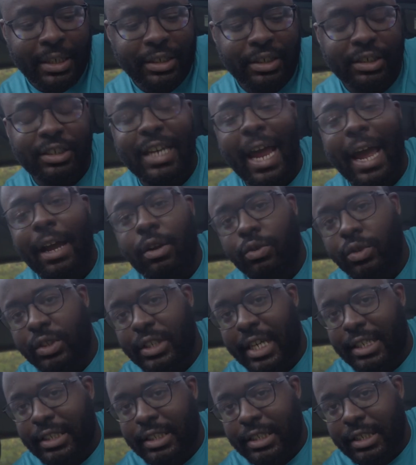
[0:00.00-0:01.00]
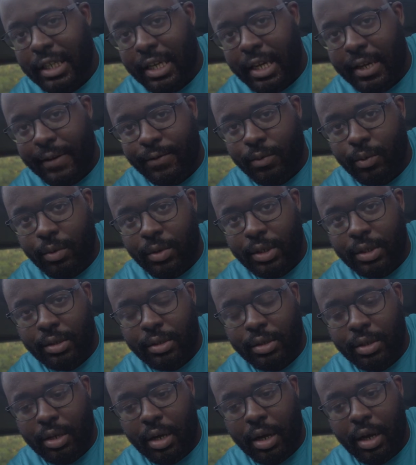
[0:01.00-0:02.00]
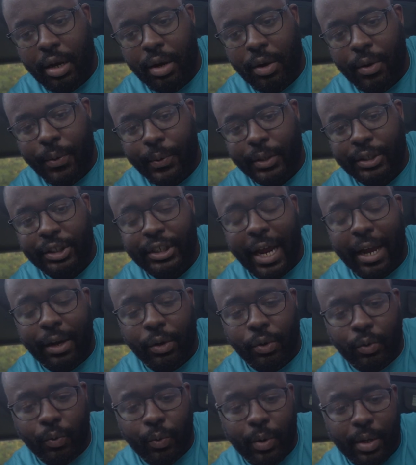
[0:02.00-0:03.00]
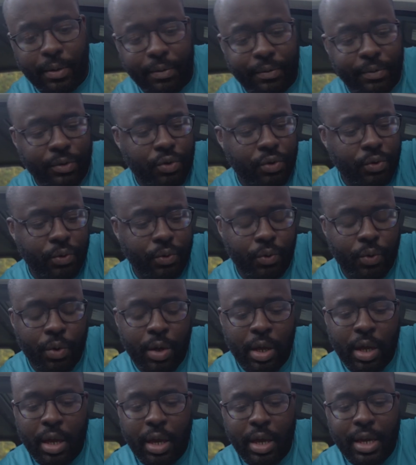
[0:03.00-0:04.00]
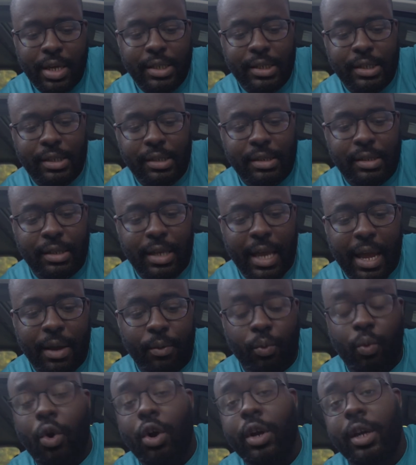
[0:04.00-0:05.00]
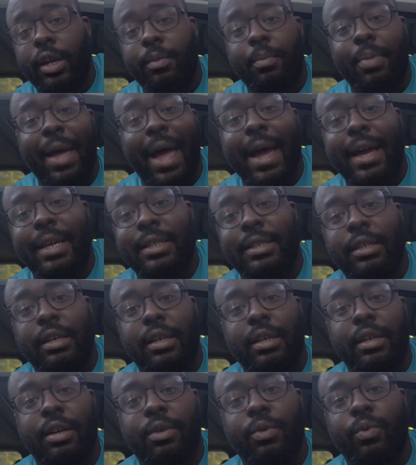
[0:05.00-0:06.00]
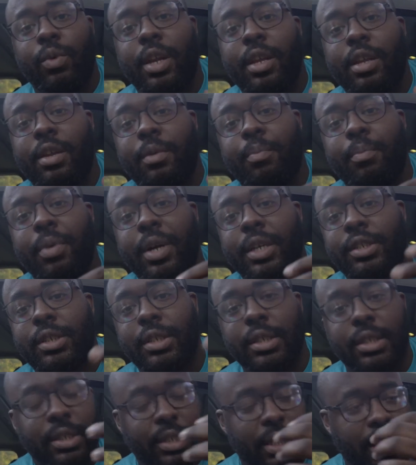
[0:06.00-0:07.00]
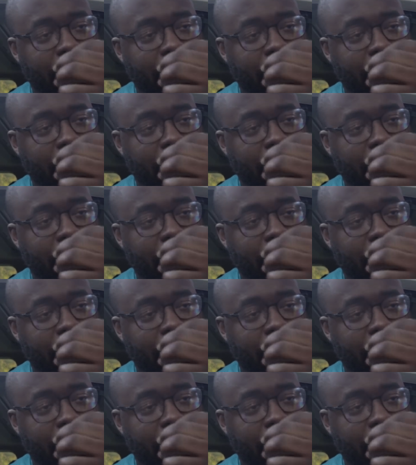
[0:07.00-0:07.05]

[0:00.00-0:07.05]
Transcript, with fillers: shackles that slaves once uh, were shackled with to stand walking past uh, one of the buses